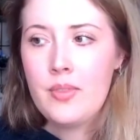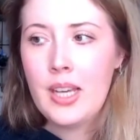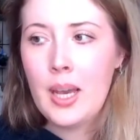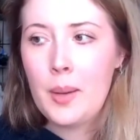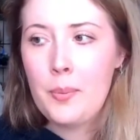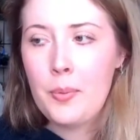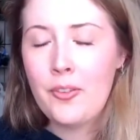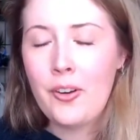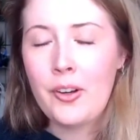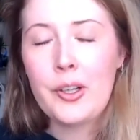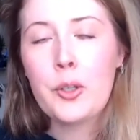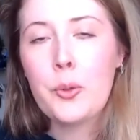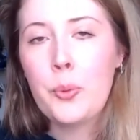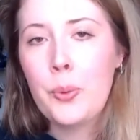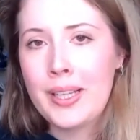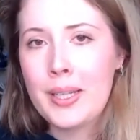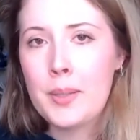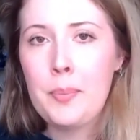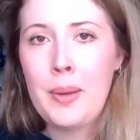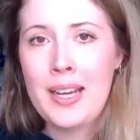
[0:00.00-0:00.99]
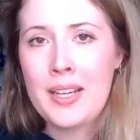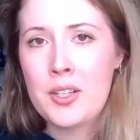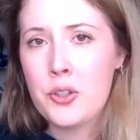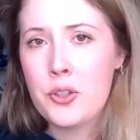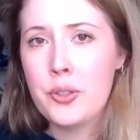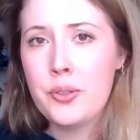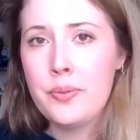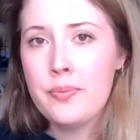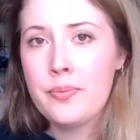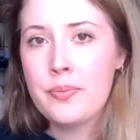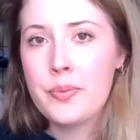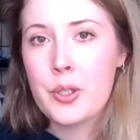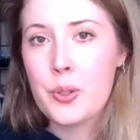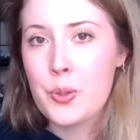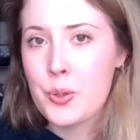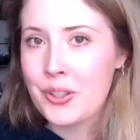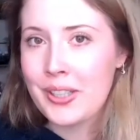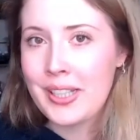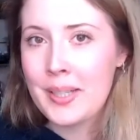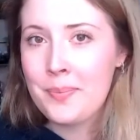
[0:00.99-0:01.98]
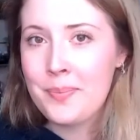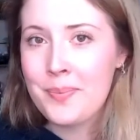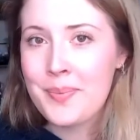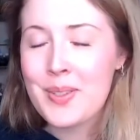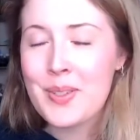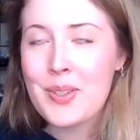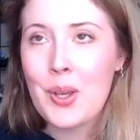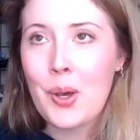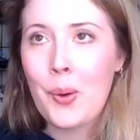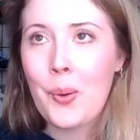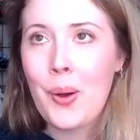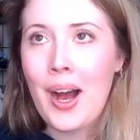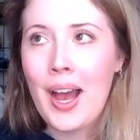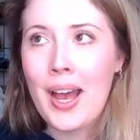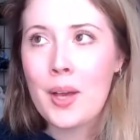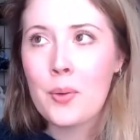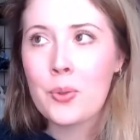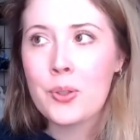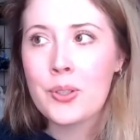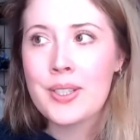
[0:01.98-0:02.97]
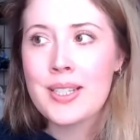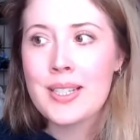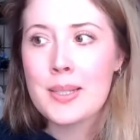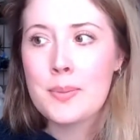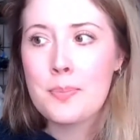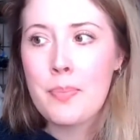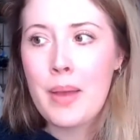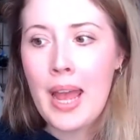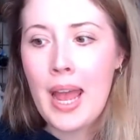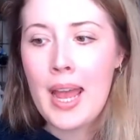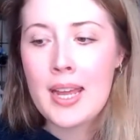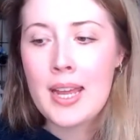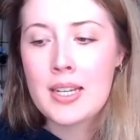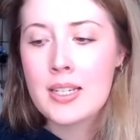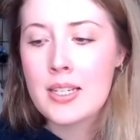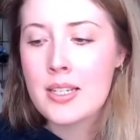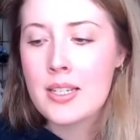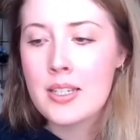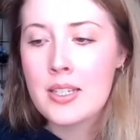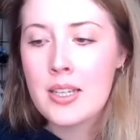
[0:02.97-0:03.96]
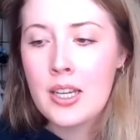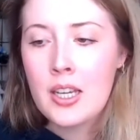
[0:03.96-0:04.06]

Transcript: I'm a very quick painter, usually, so I will spend